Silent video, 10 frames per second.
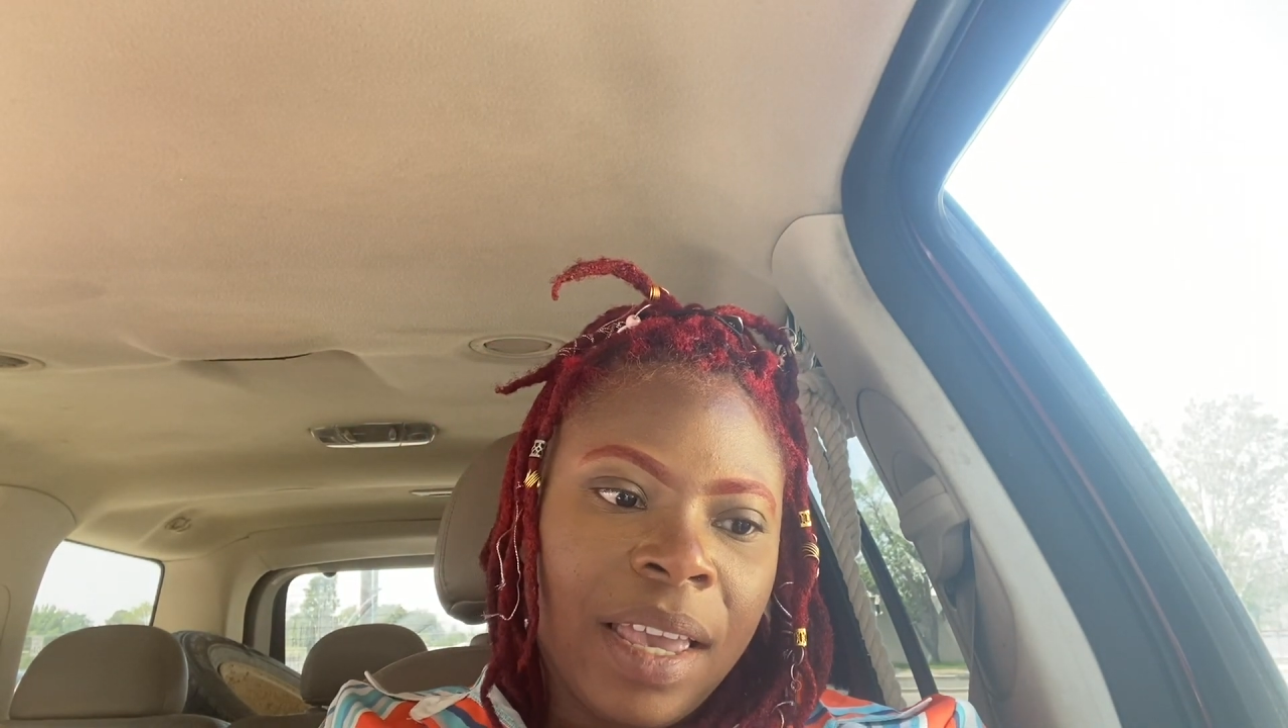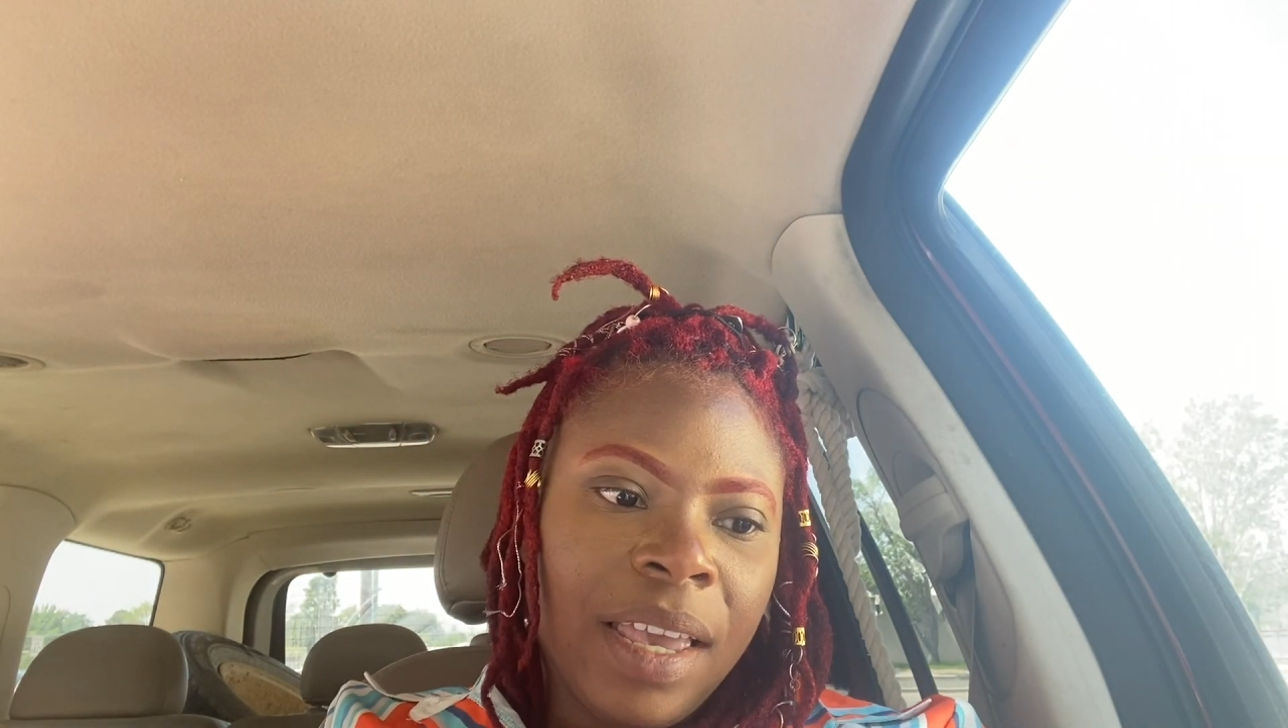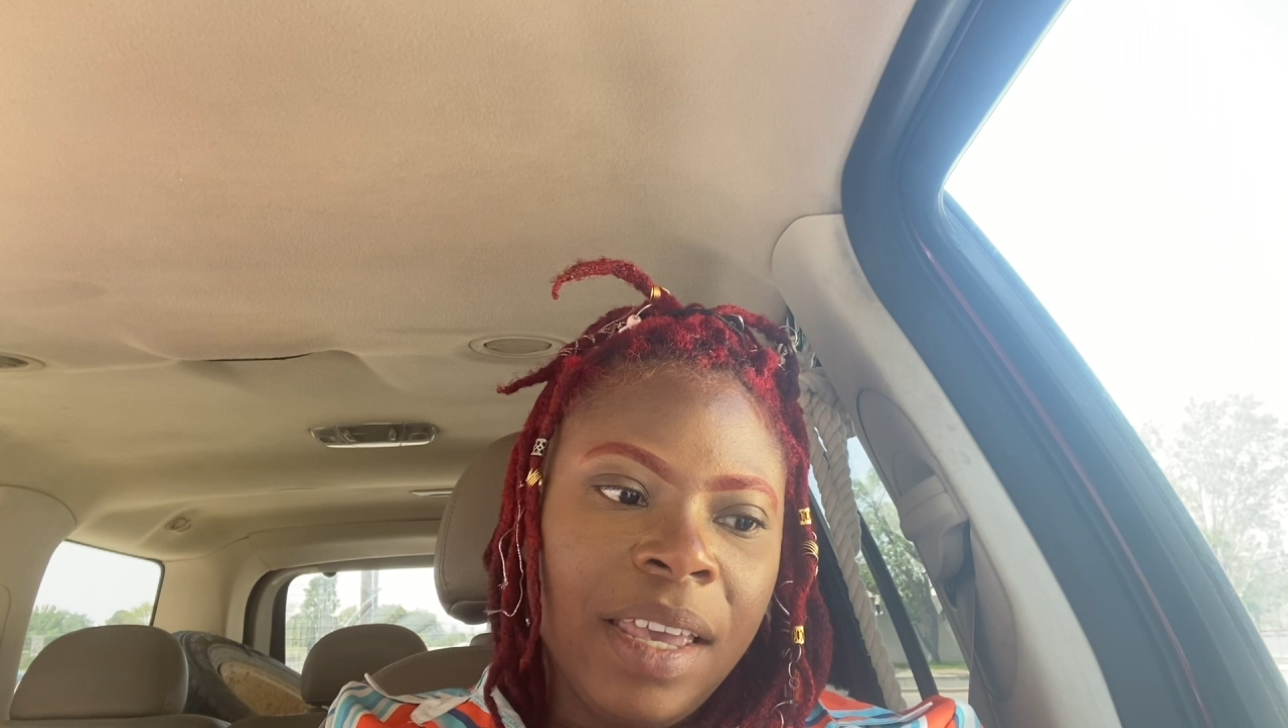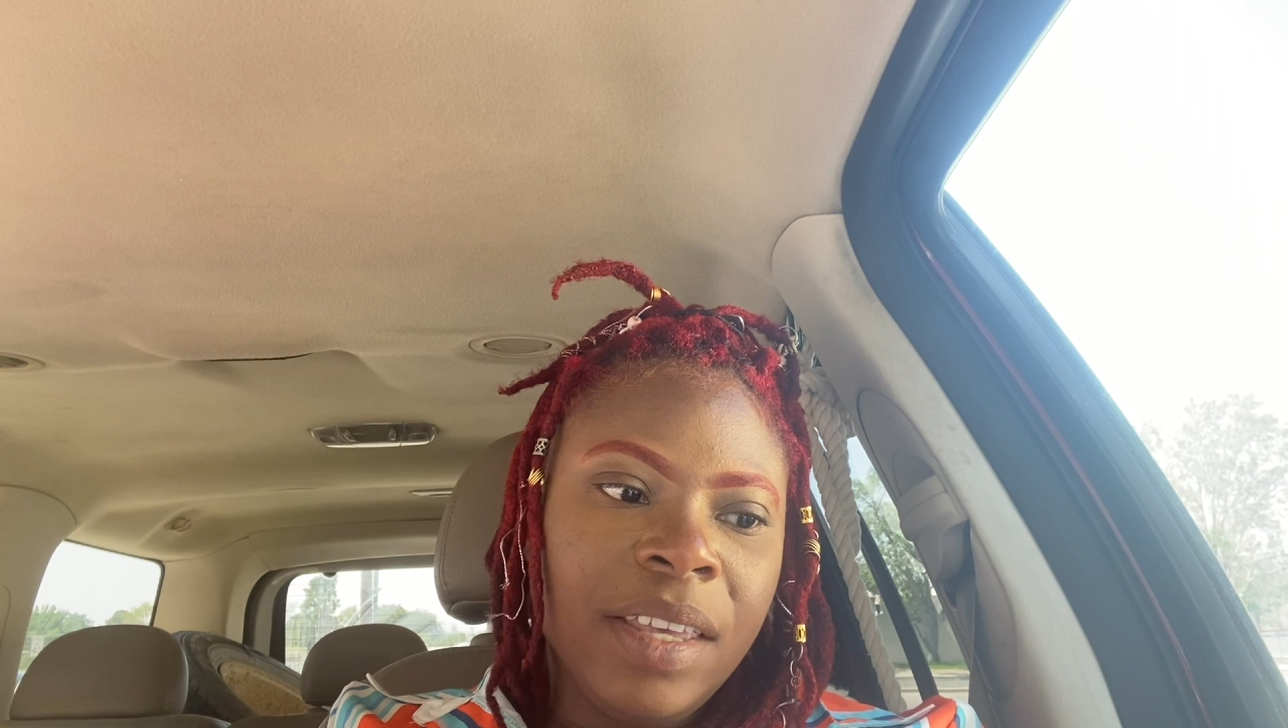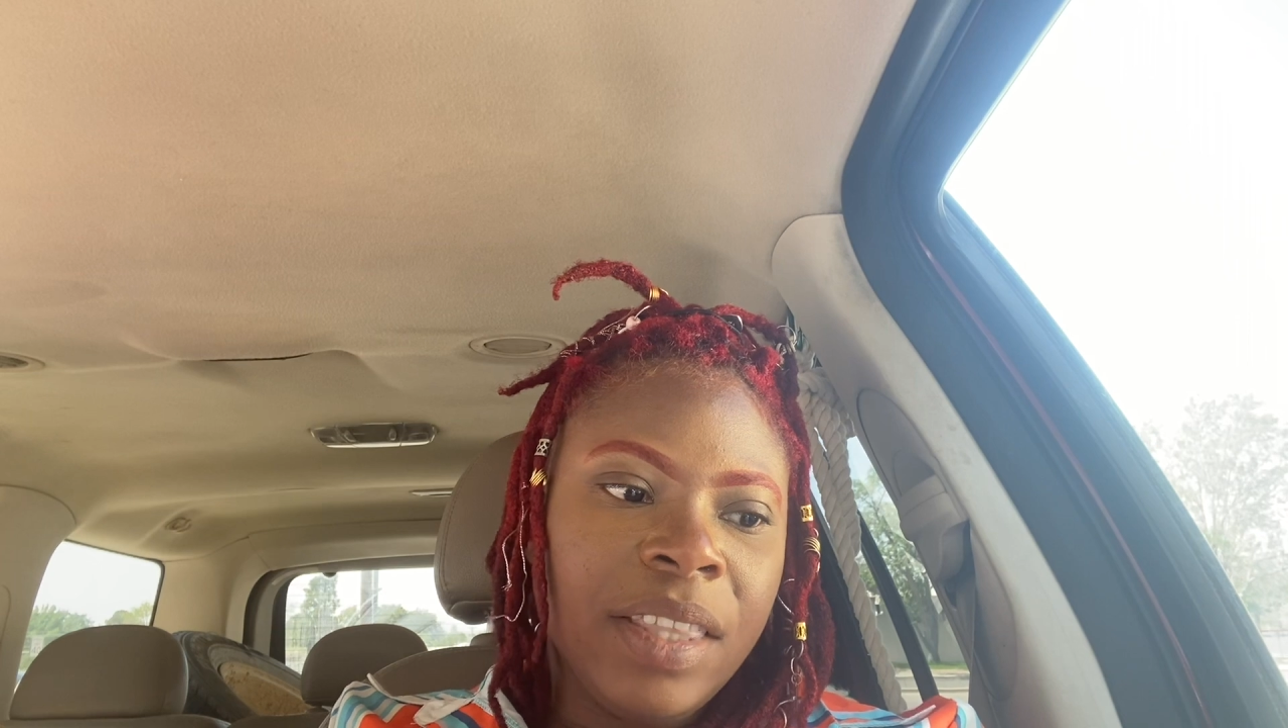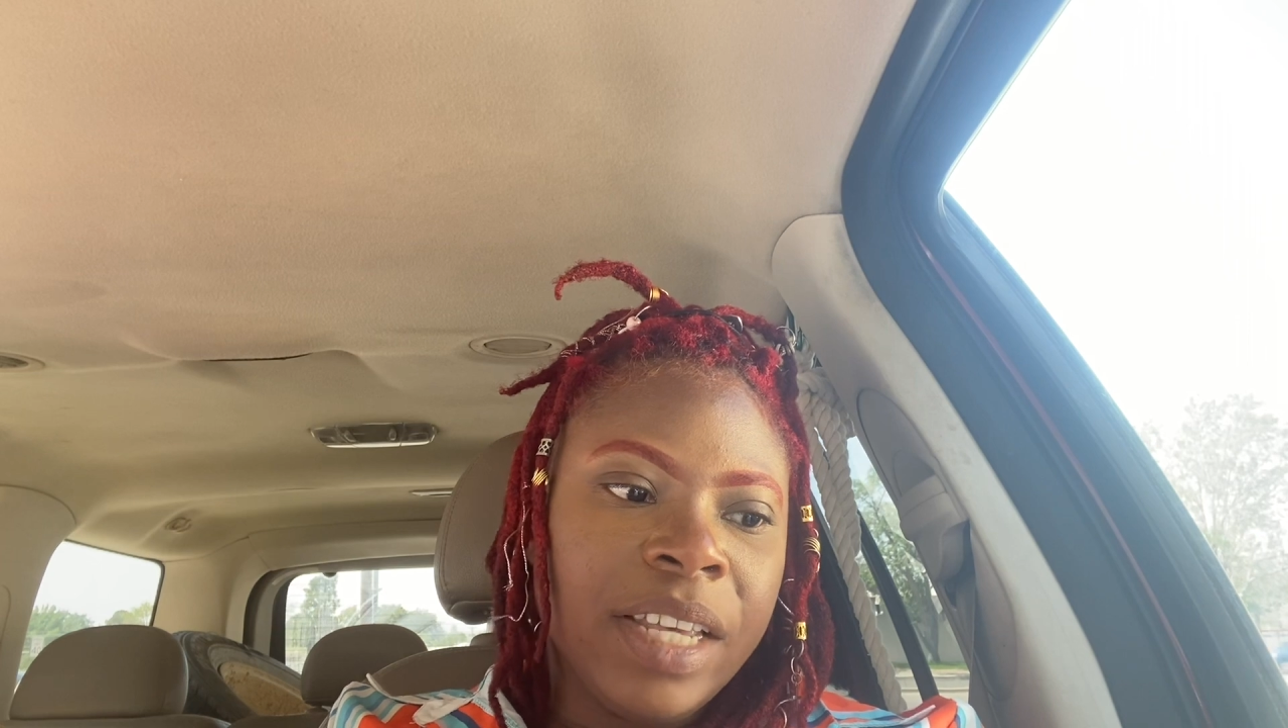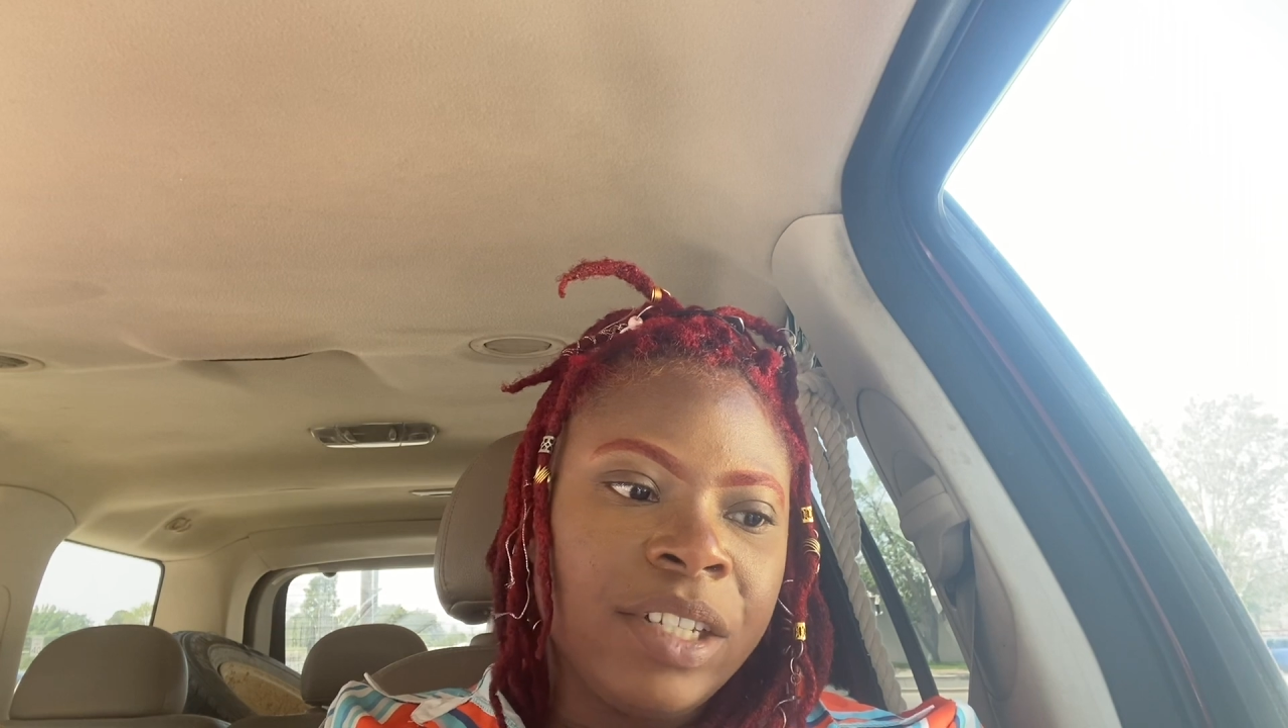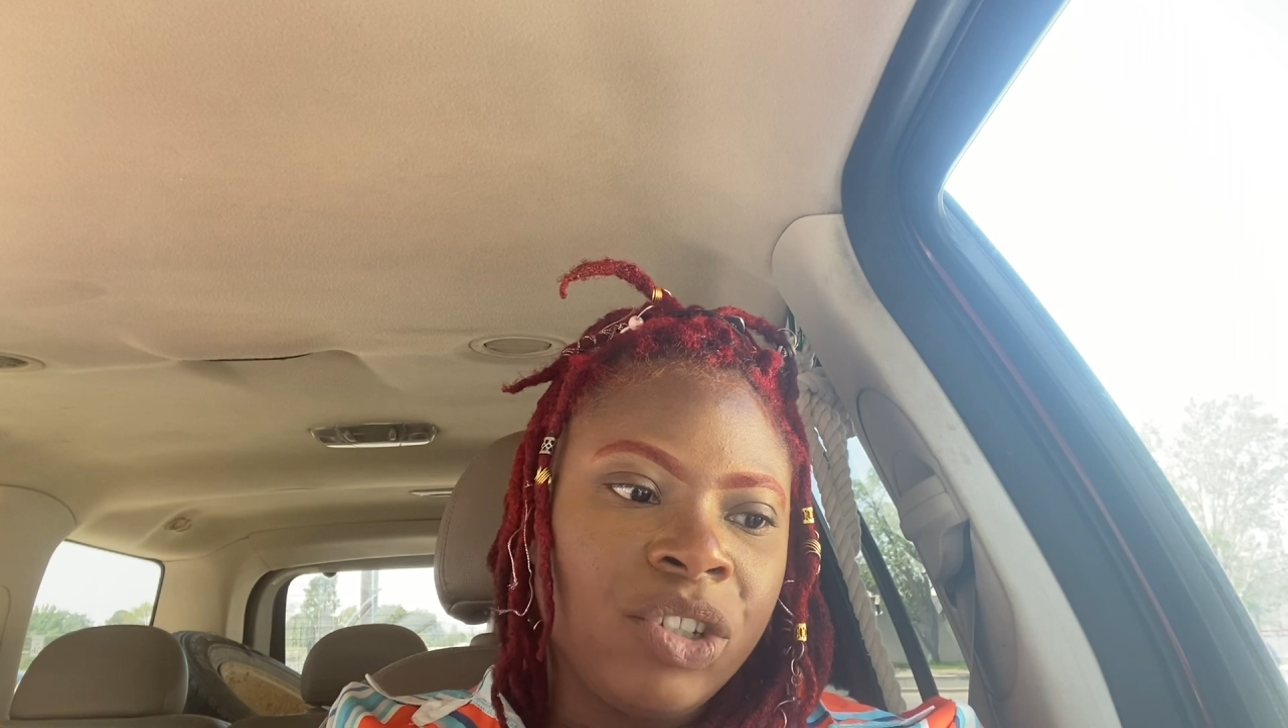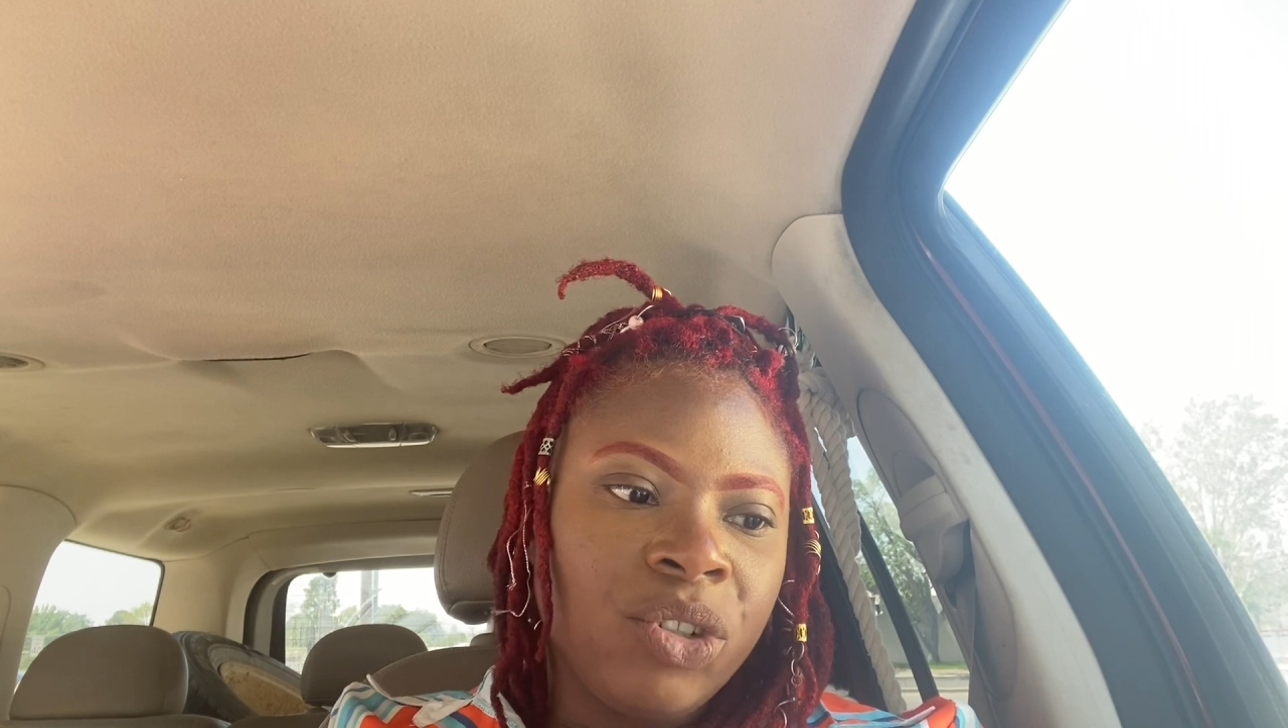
In this